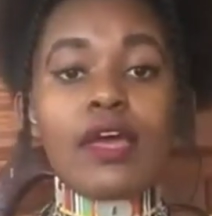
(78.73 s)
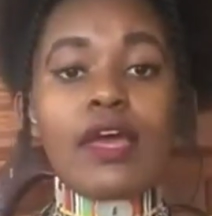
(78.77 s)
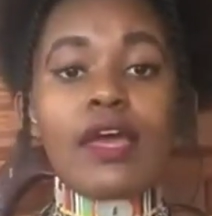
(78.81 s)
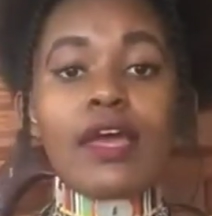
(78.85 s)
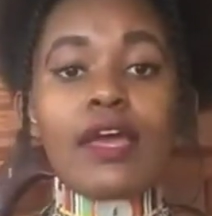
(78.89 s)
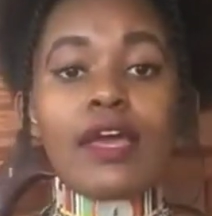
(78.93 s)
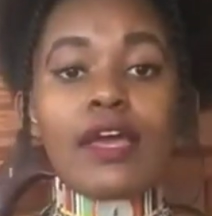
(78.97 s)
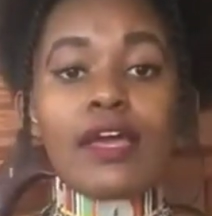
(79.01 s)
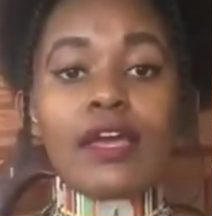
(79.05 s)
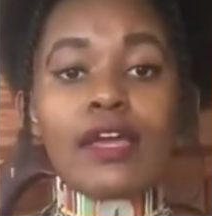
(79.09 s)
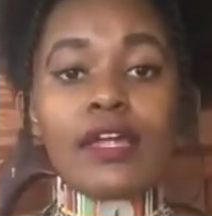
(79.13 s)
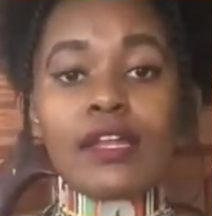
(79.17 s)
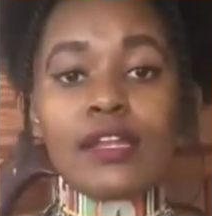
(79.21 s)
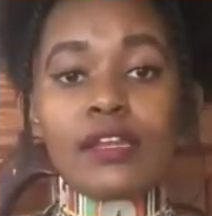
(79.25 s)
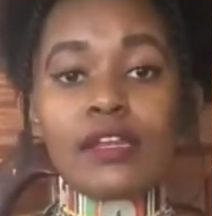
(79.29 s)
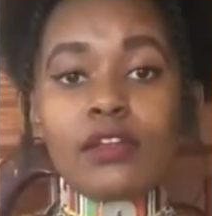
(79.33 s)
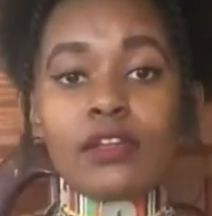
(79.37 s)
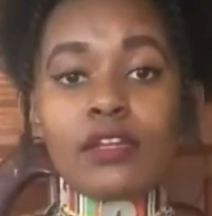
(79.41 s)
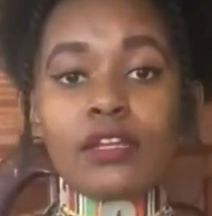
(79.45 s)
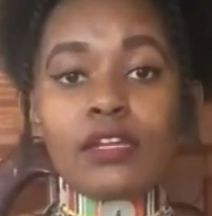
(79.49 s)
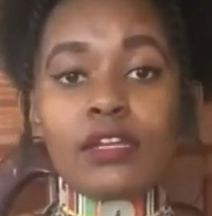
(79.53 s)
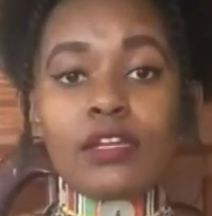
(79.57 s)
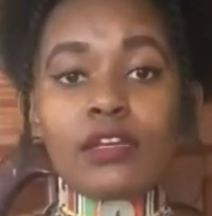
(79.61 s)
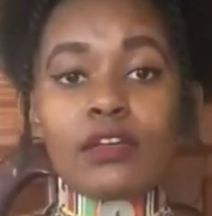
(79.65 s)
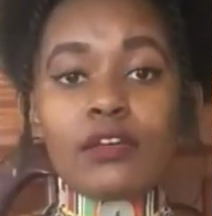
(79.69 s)

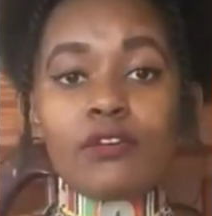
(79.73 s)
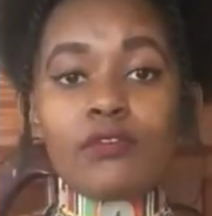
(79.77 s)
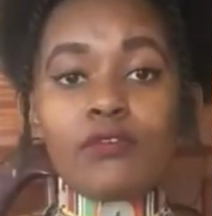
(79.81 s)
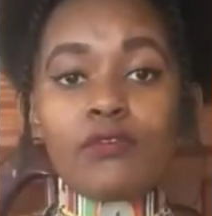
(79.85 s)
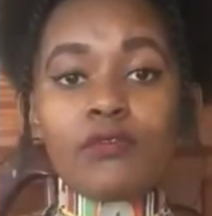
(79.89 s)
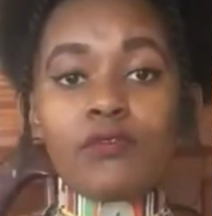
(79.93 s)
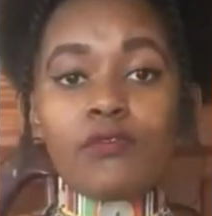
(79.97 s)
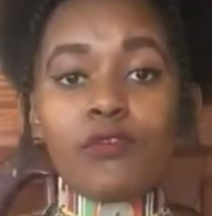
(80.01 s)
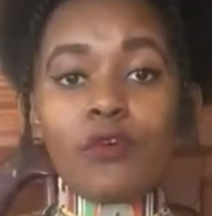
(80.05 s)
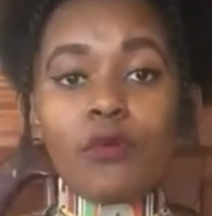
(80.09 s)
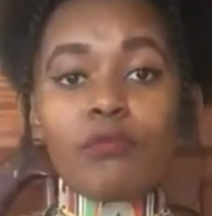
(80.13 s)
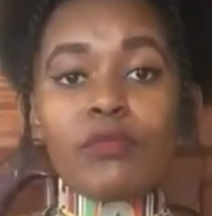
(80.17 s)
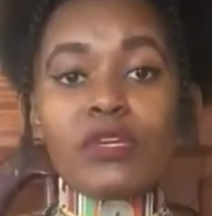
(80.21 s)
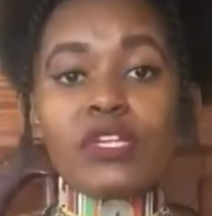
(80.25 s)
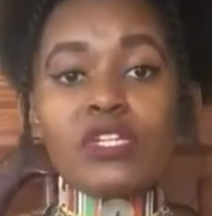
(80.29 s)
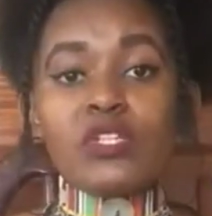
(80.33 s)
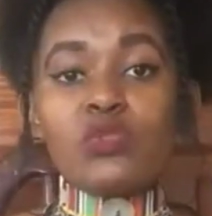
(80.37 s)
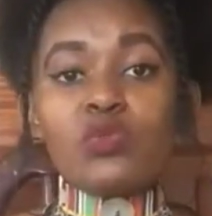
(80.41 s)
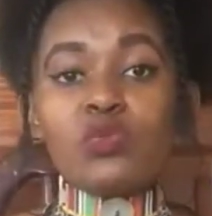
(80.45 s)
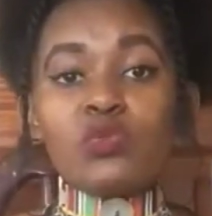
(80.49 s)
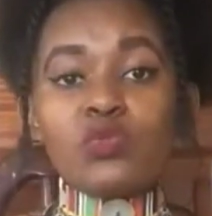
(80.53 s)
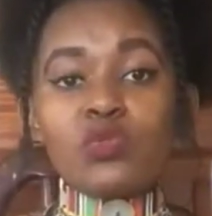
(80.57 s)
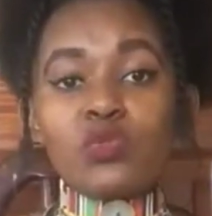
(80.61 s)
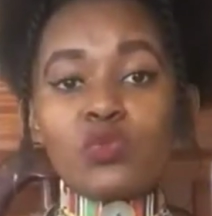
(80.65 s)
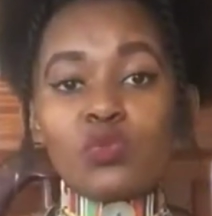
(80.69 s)
and for me
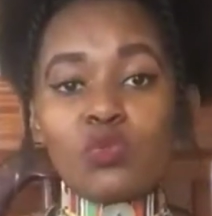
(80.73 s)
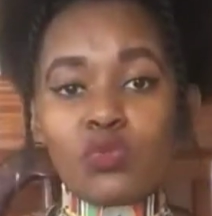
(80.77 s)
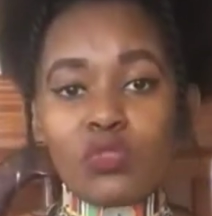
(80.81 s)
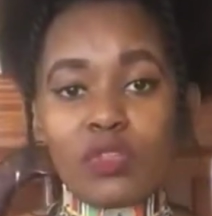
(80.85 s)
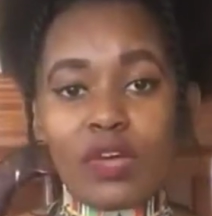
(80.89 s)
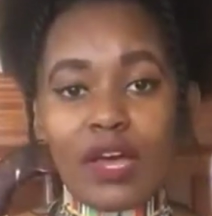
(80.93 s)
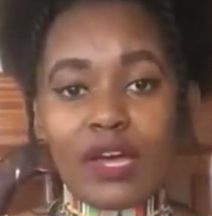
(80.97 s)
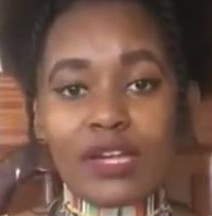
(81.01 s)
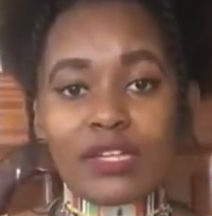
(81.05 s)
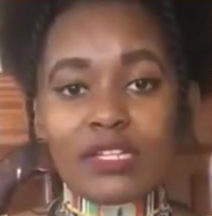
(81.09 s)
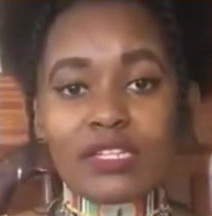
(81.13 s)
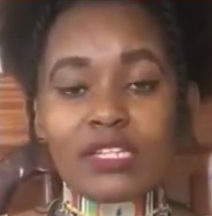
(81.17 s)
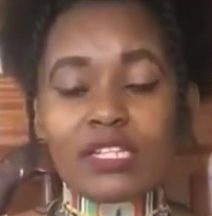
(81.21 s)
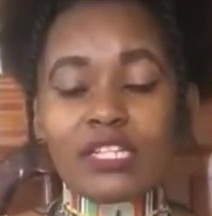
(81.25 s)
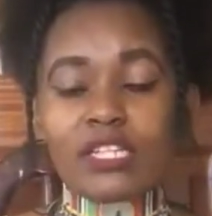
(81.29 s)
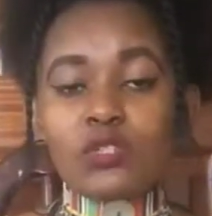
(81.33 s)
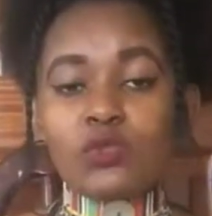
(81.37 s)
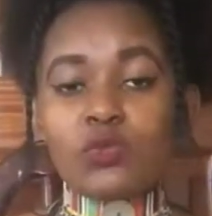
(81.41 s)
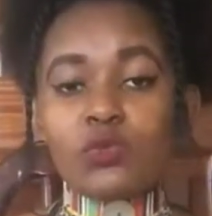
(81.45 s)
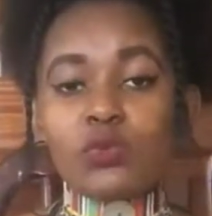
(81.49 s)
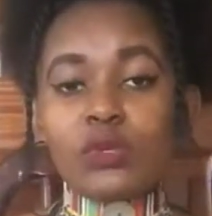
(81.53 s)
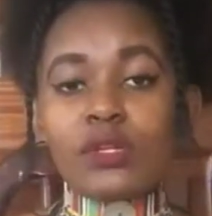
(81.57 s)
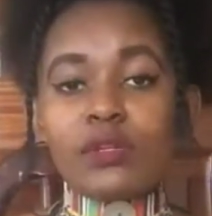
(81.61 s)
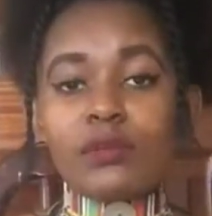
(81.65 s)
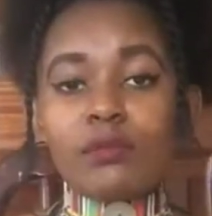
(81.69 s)
to do that,
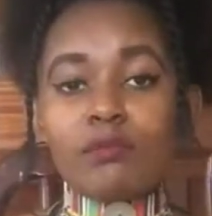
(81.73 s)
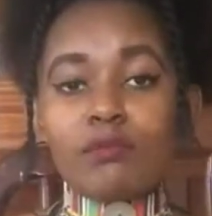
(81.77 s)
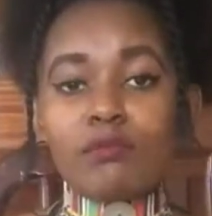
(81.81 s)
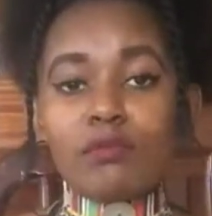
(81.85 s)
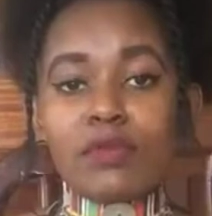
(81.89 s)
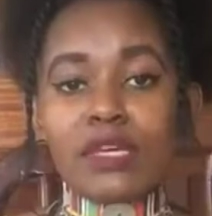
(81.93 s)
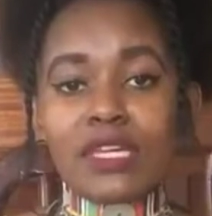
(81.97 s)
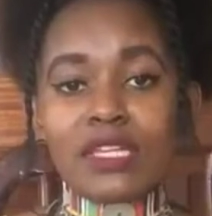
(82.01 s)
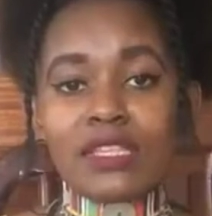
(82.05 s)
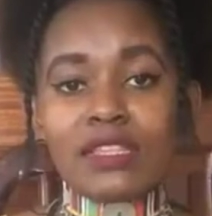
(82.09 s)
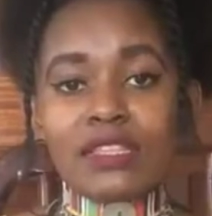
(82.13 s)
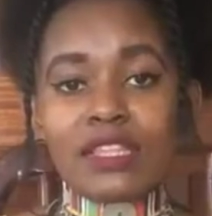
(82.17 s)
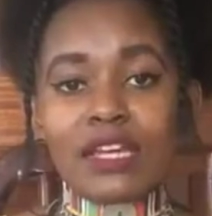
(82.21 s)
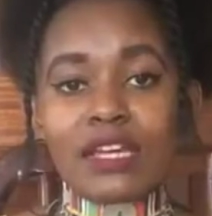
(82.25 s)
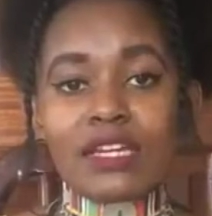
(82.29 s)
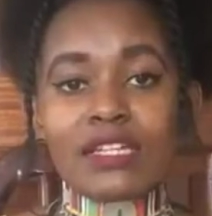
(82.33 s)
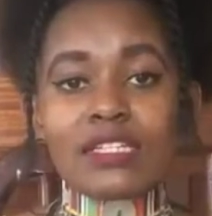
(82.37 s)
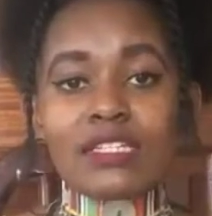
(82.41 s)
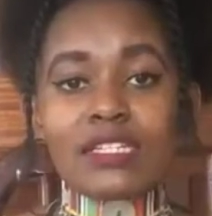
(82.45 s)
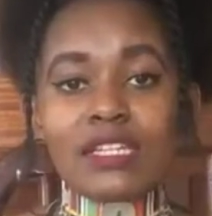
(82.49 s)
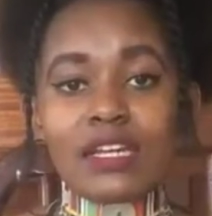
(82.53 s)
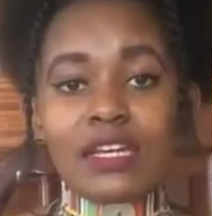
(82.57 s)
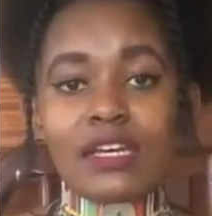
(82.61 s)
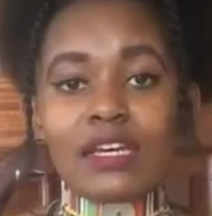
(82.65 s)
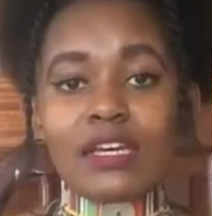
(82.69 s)
it will mean
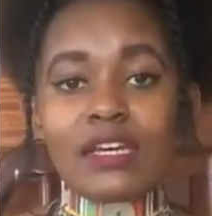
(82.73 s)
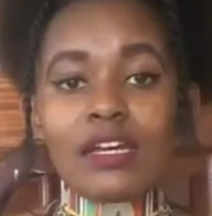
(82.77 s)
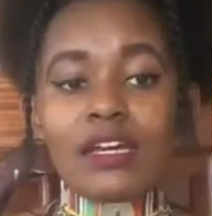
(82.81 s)
that